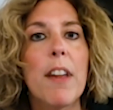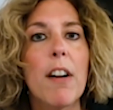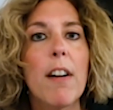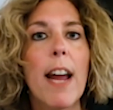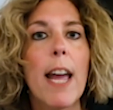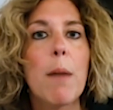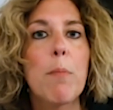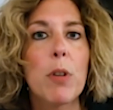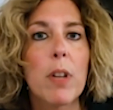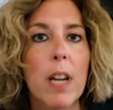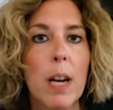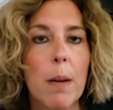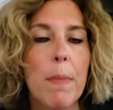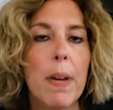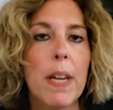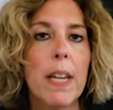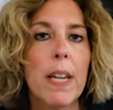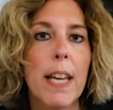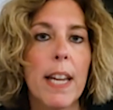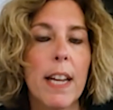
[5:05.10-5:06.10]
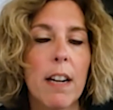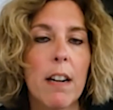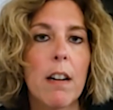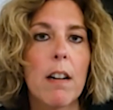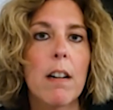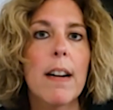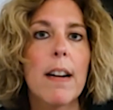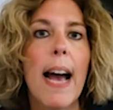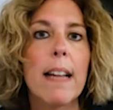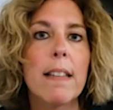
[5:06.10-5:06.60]
they're able to come in
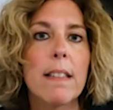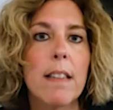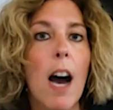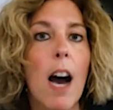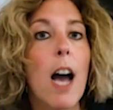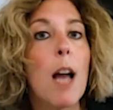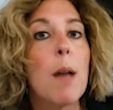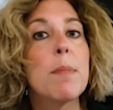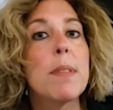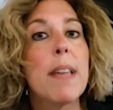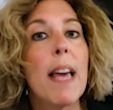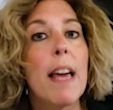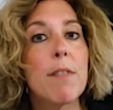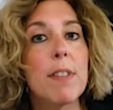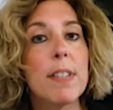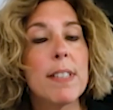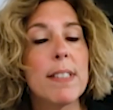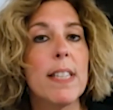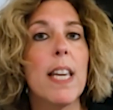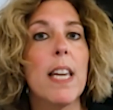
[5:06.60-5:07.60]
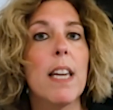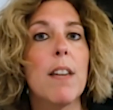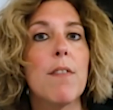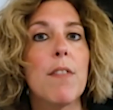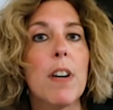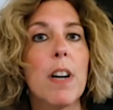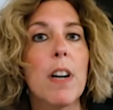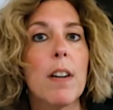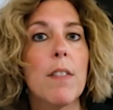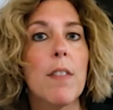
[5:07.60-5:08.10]
here at times and
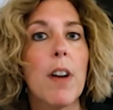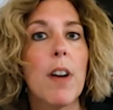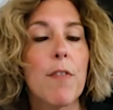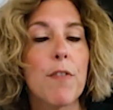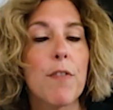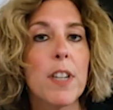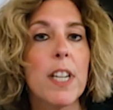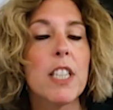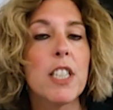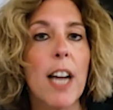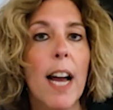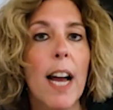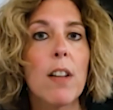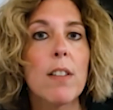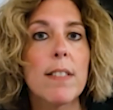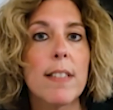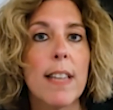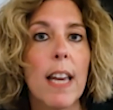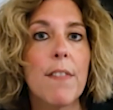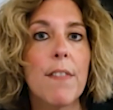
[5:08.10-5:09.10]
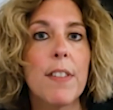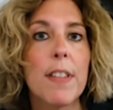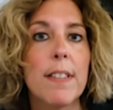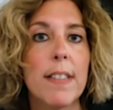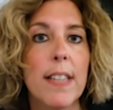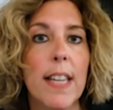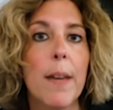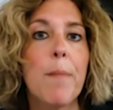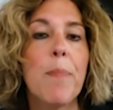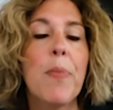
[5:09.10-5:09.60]
receive a free child safety
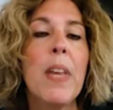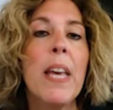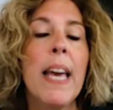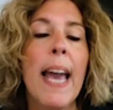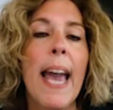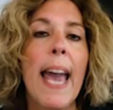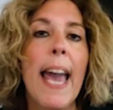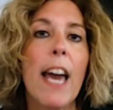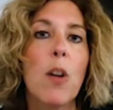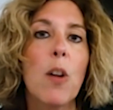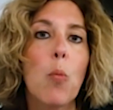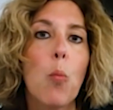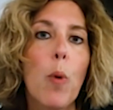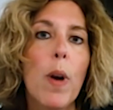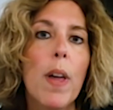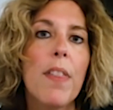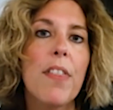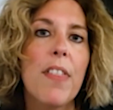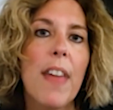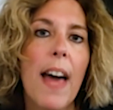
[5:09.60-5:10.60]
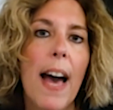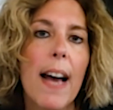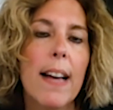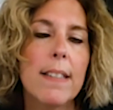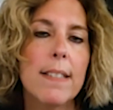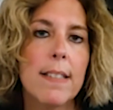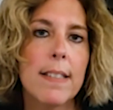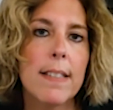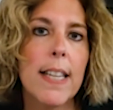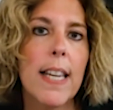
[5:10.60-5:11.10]
seat. And with
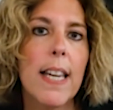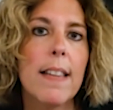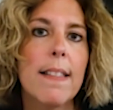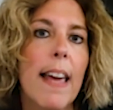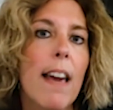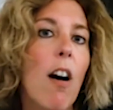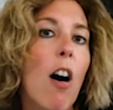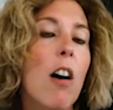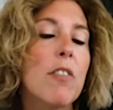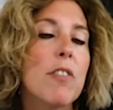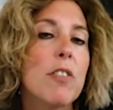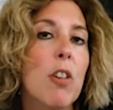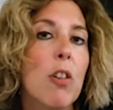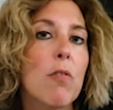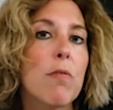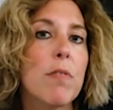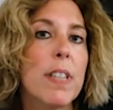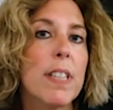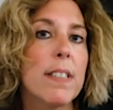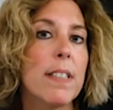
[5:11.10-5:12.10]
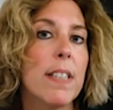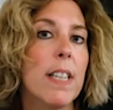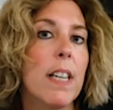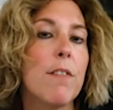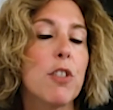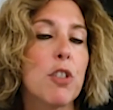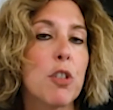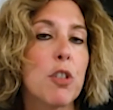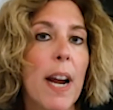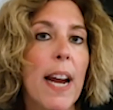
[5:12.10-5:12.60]
that seat, they also
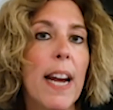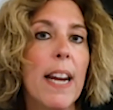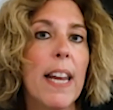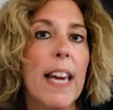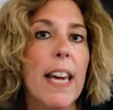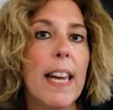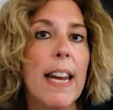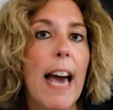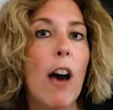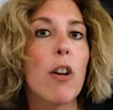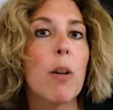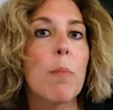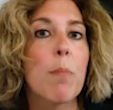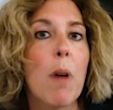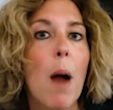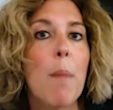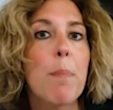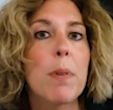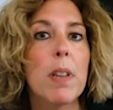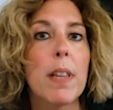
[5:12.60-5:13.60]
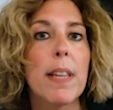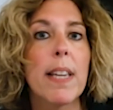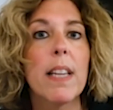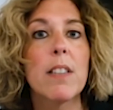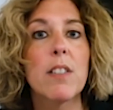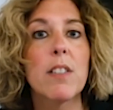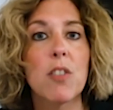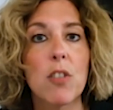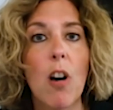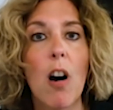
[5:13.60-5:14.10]
receive training in how to properly
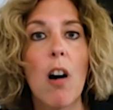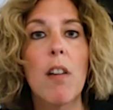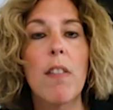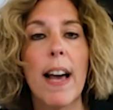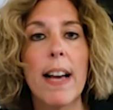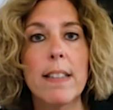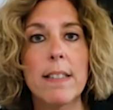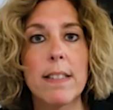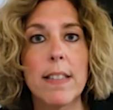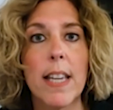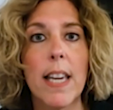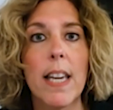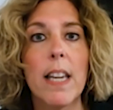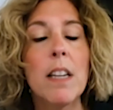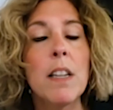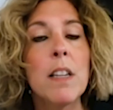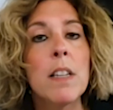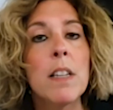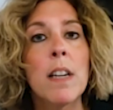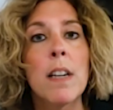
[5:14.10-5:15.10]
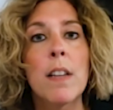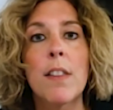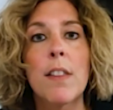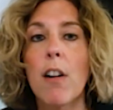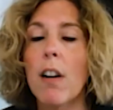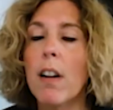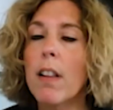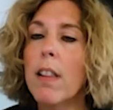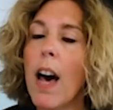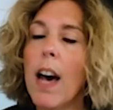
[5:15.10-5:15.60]
install that seat.
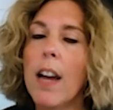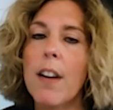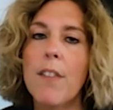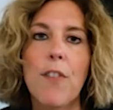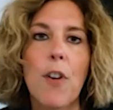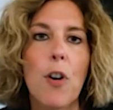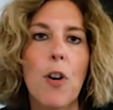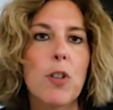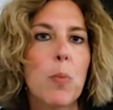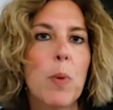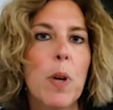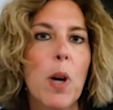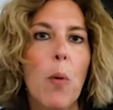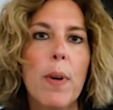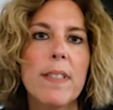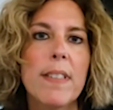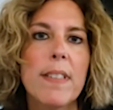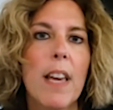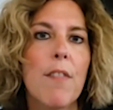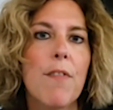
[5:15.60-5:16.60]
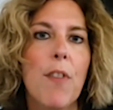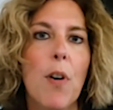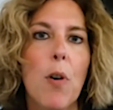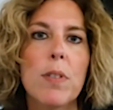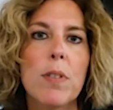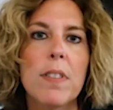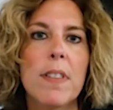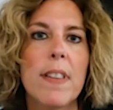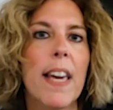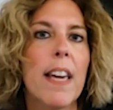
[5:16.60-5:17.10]
There are a lot of folks, we always say
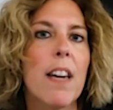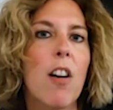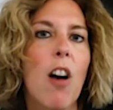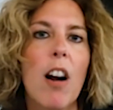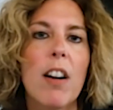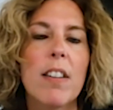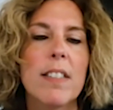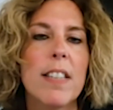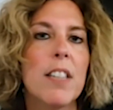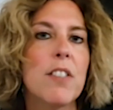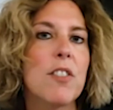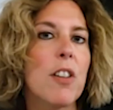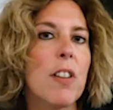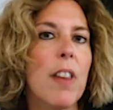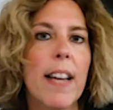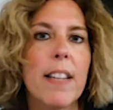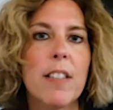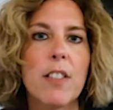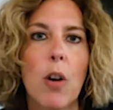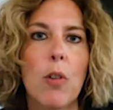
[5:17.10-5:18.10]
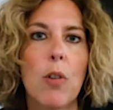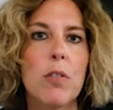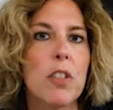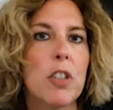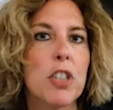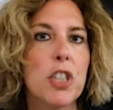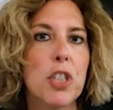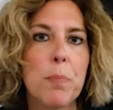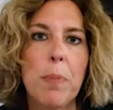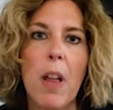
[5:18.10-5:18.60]
folks think car seats are like
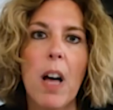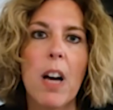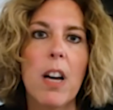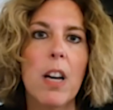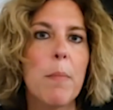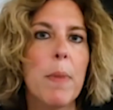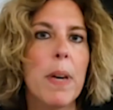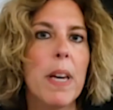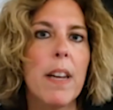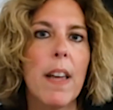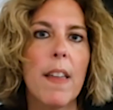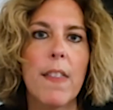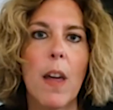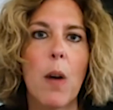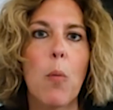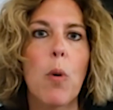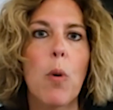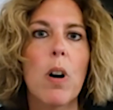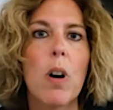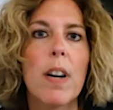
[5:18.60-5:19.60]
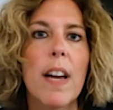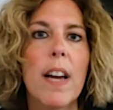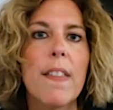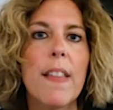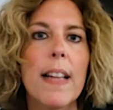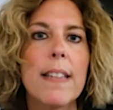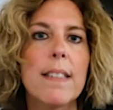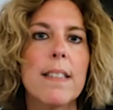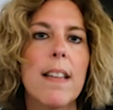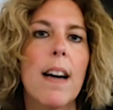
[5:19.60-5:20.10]
toasters. You plug them in and they work. And
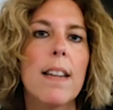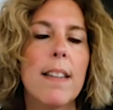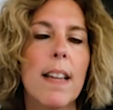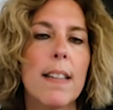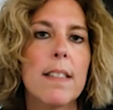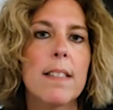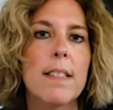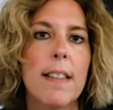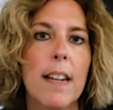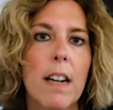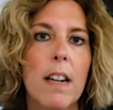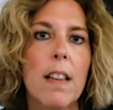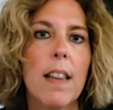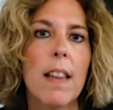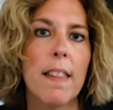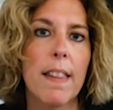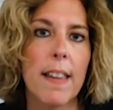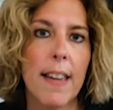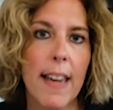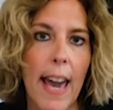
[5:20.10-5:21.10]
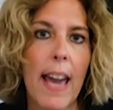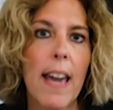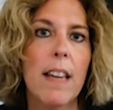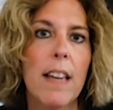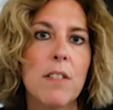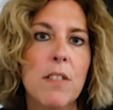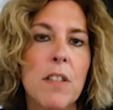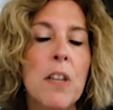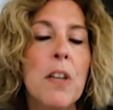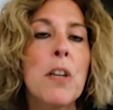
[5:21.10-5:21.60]
that's not necessarily the
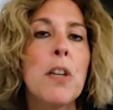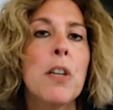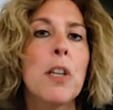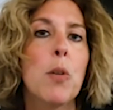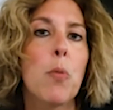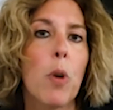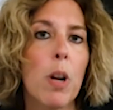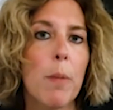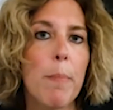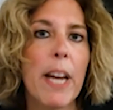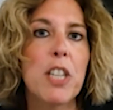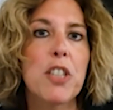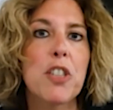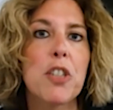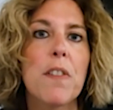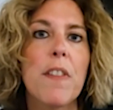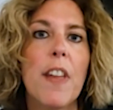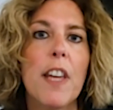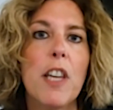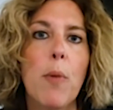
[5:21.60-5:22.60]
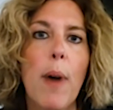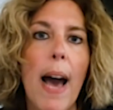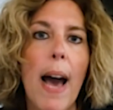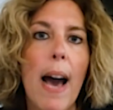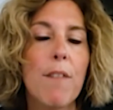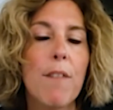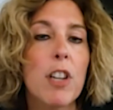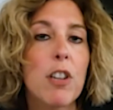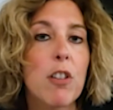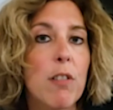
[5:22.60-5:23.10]
case. You want to make sure that you
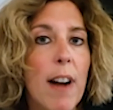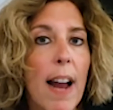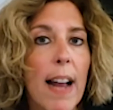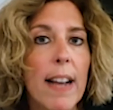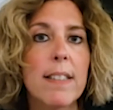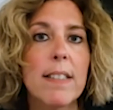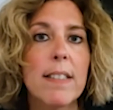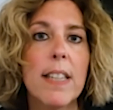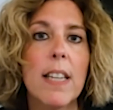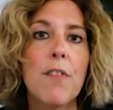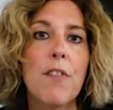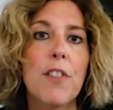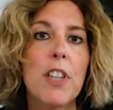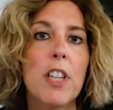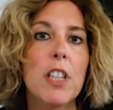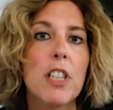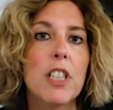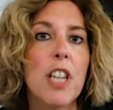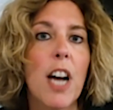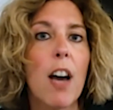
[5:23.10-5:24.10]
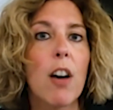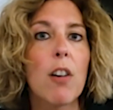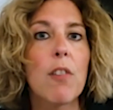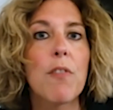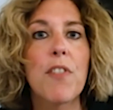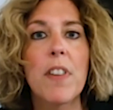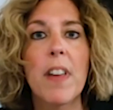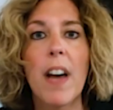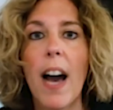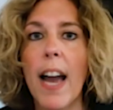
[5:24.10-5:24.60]
have the correct seat for your
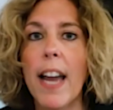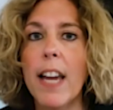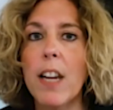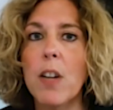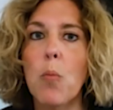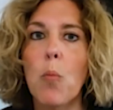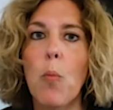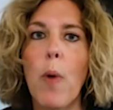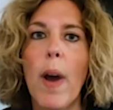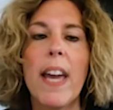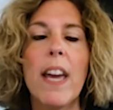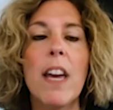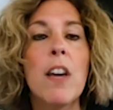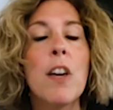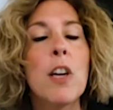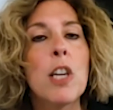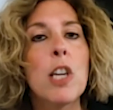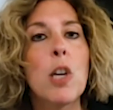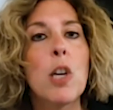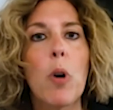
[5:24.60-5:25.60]
child for the height and weight.